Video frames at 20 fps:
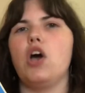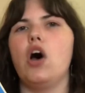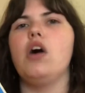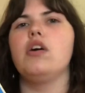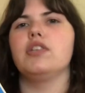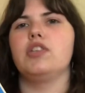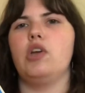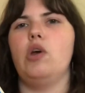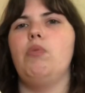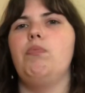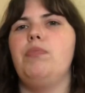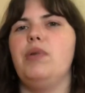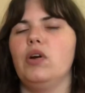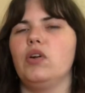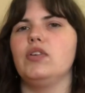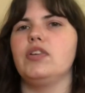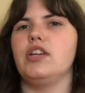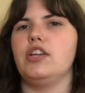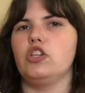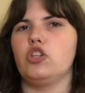also
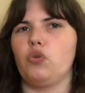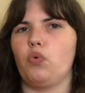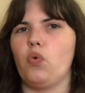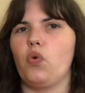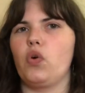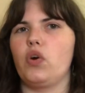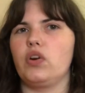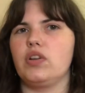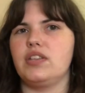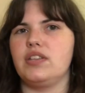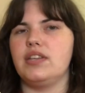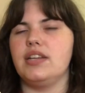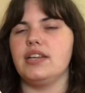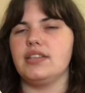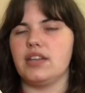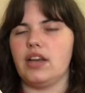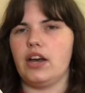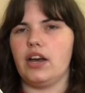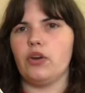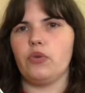building towards
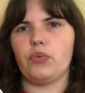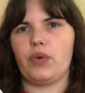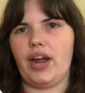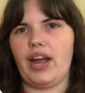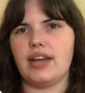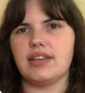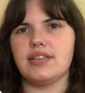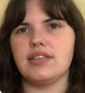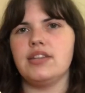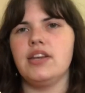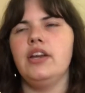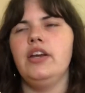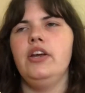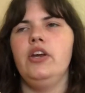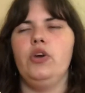this unrest,